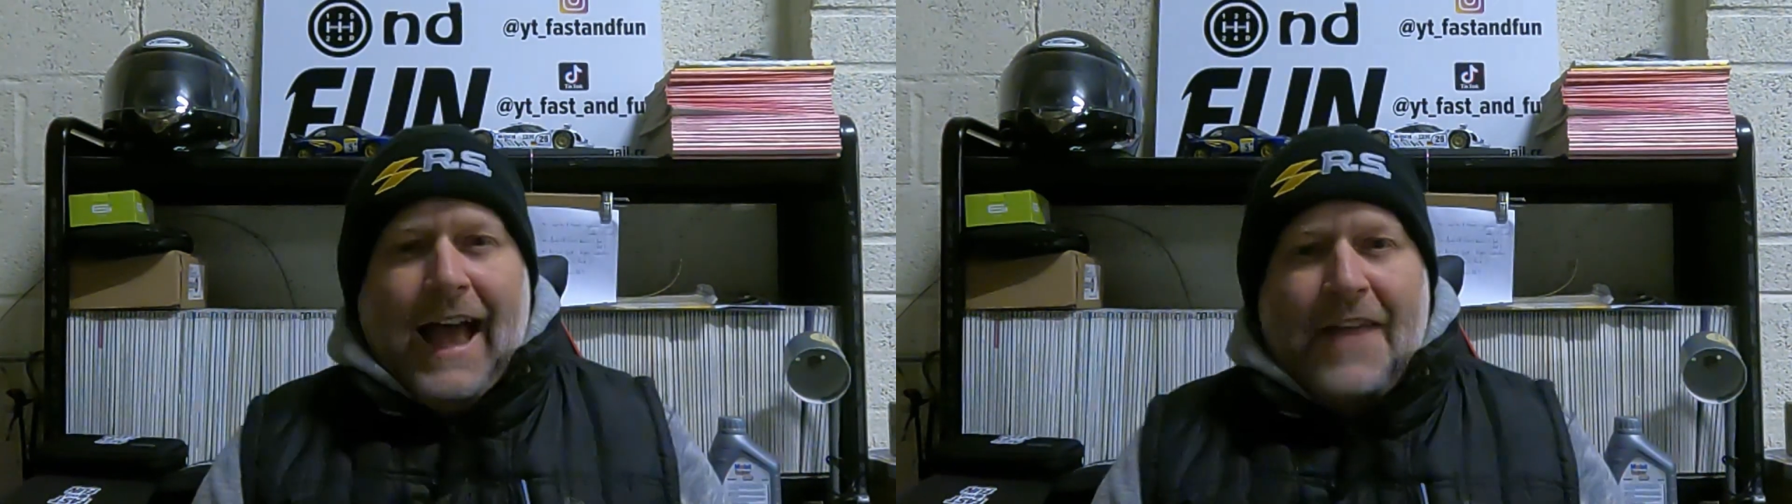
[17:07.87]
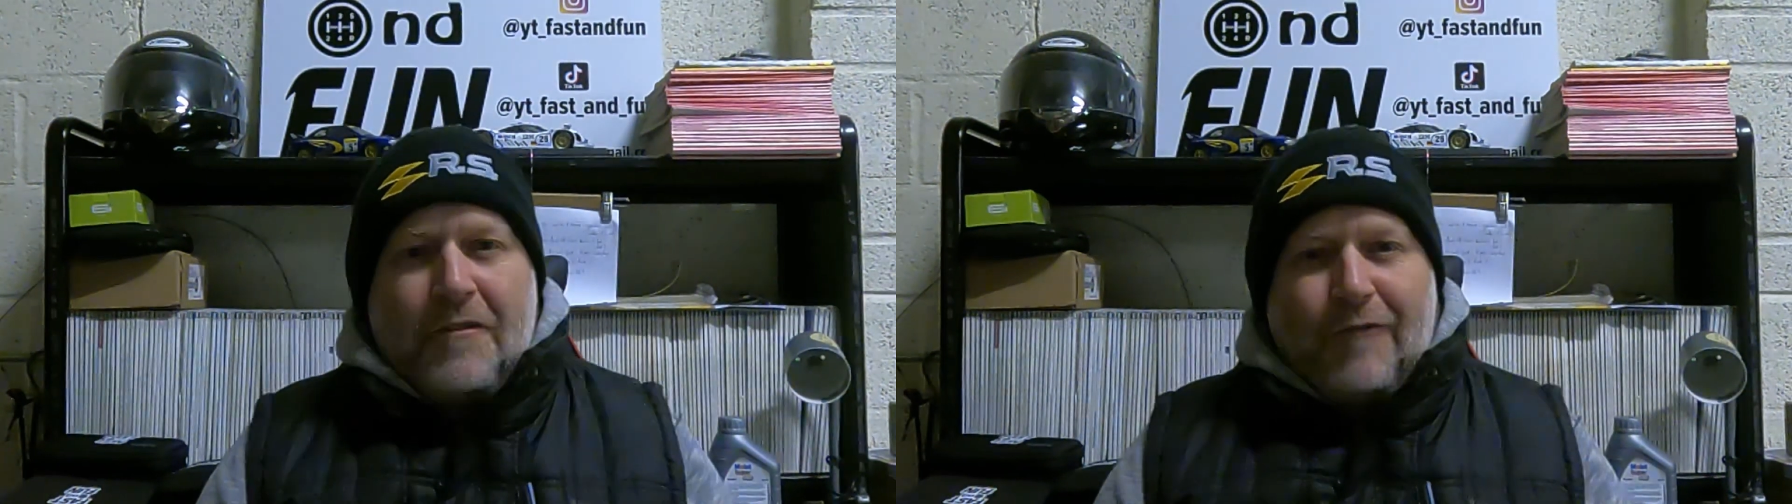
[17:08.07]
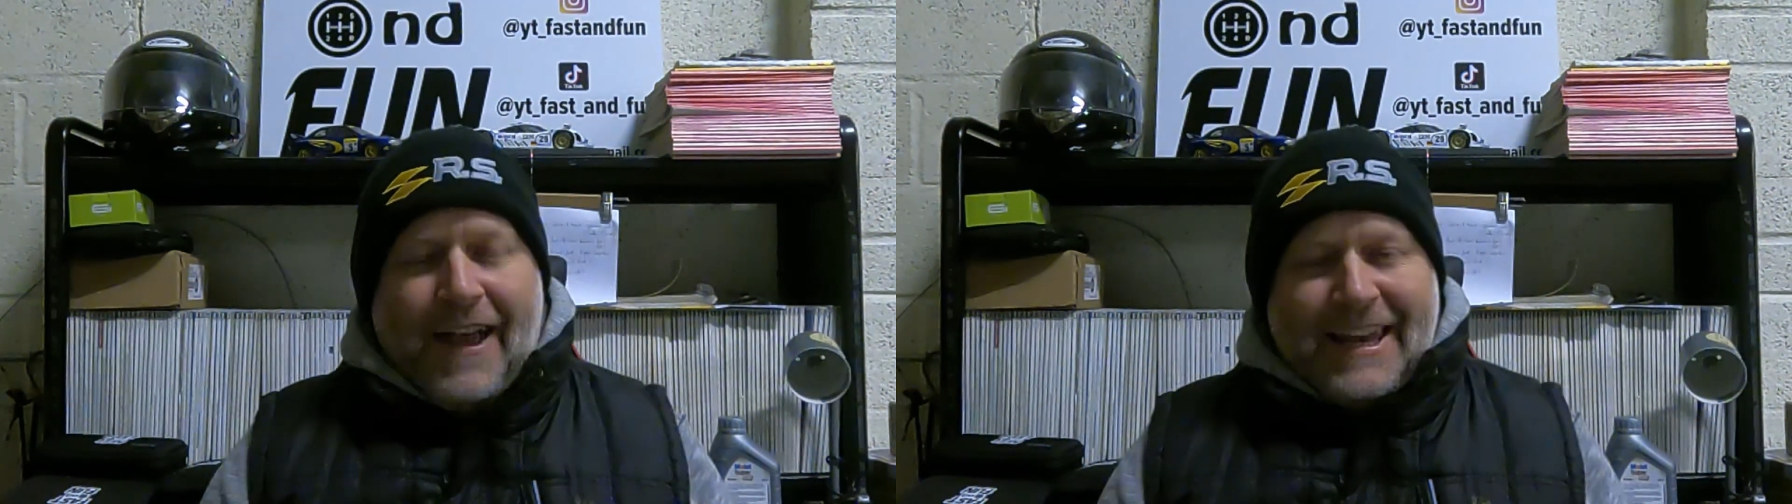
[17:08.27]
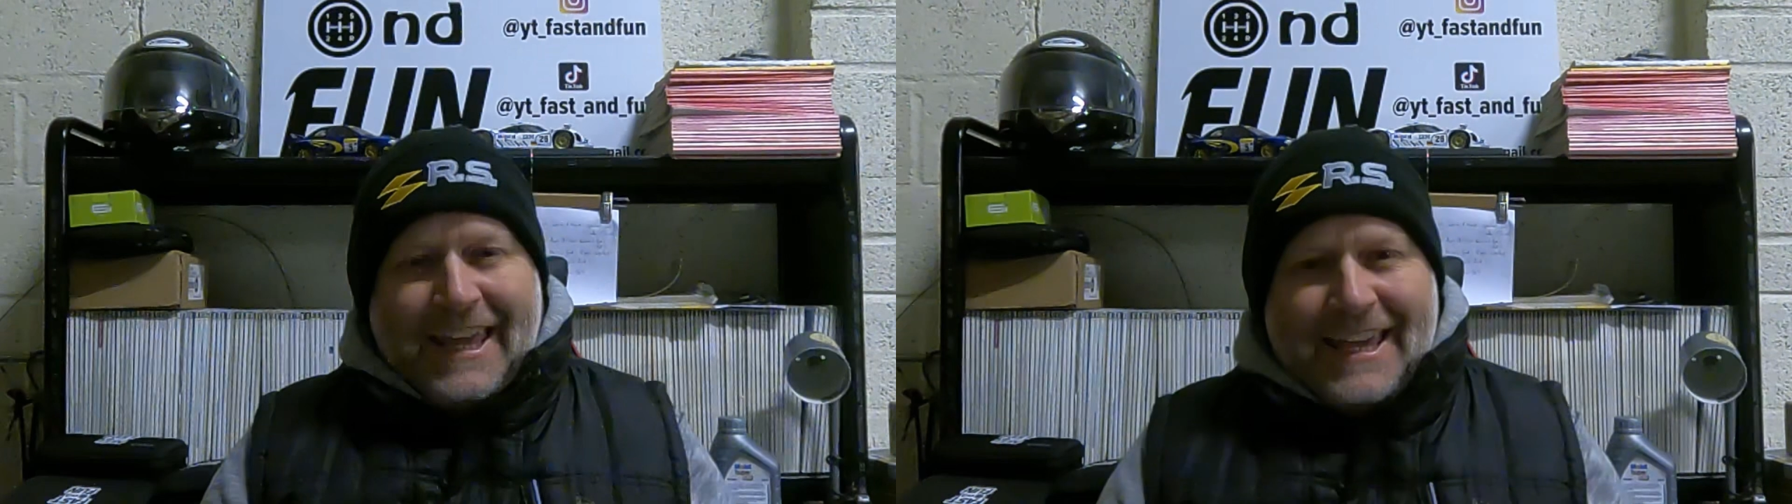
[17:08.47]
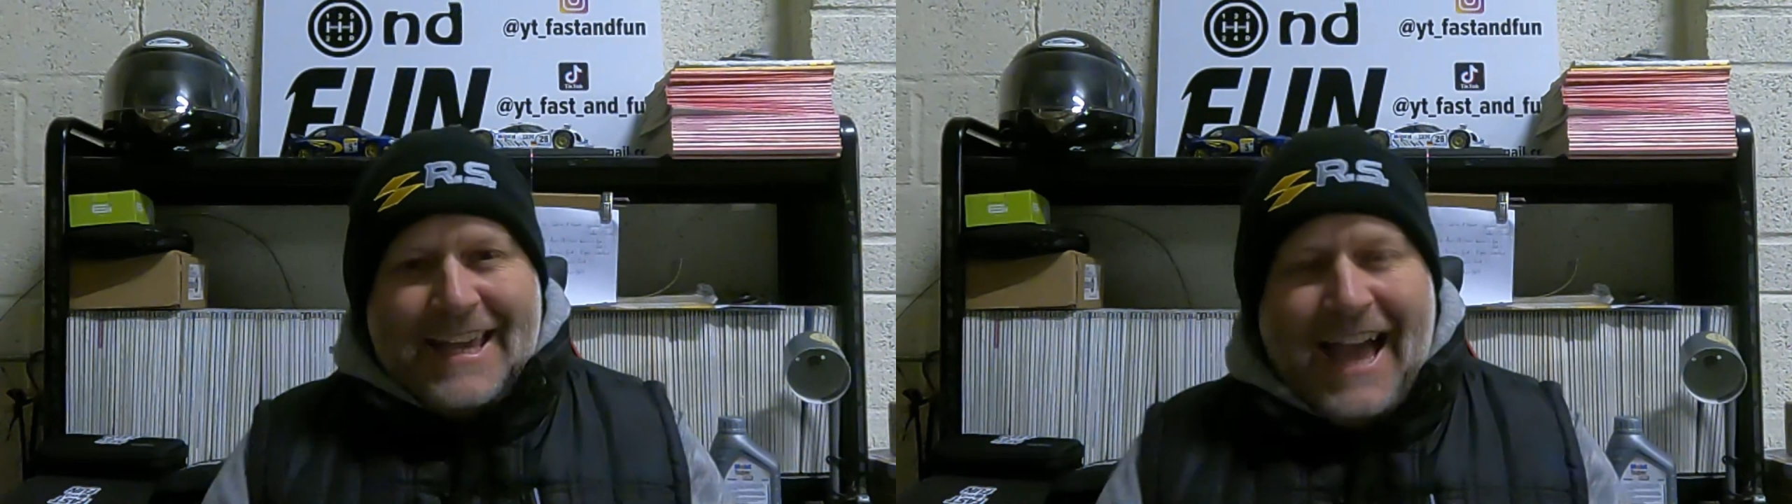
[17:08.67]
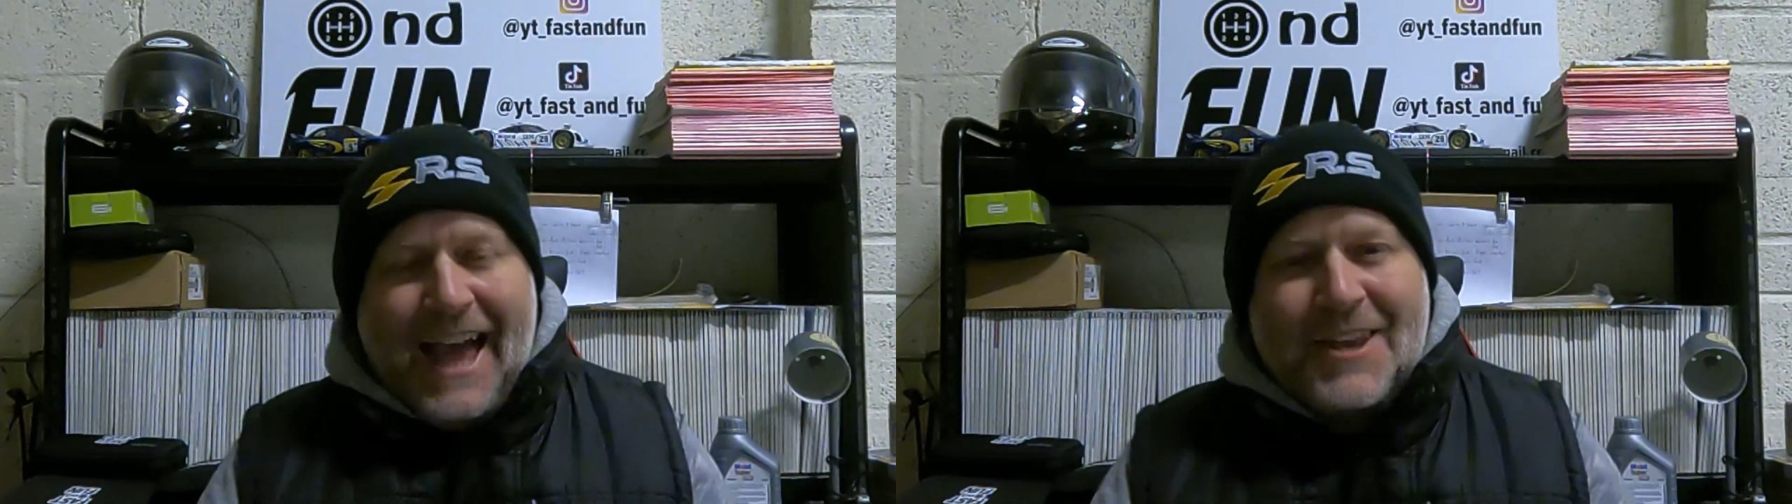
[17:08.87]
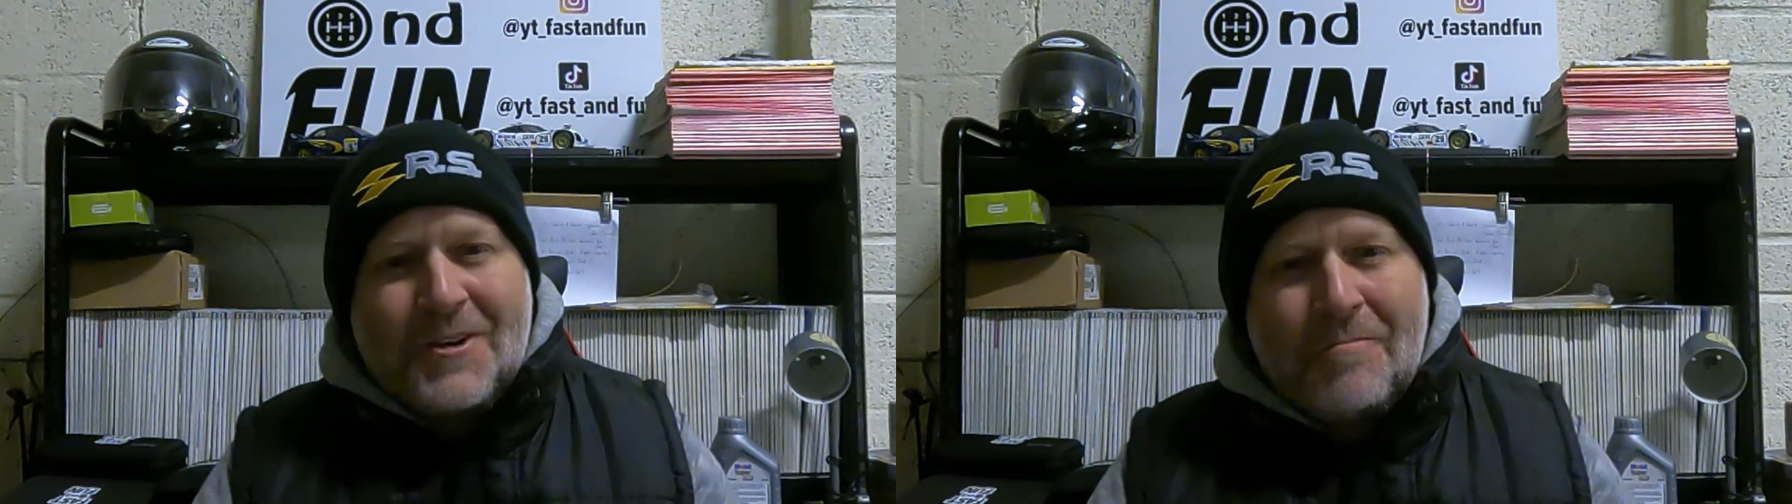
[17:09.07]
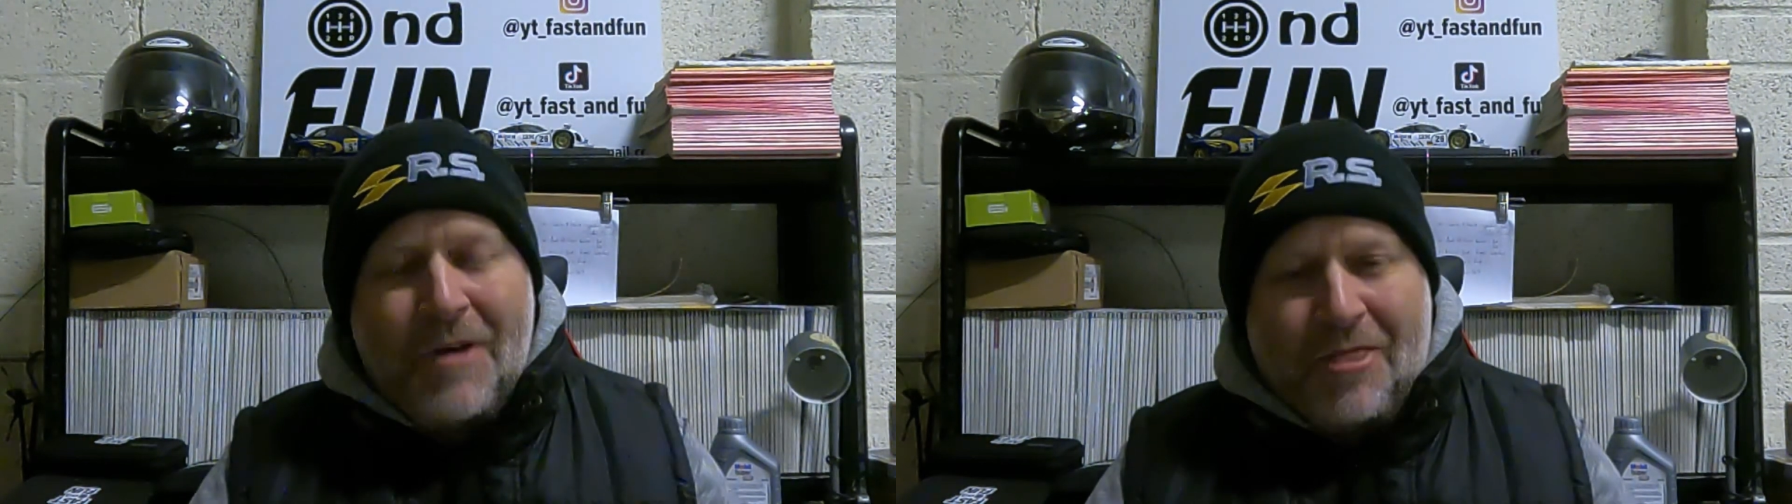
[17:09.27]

And then finally, at number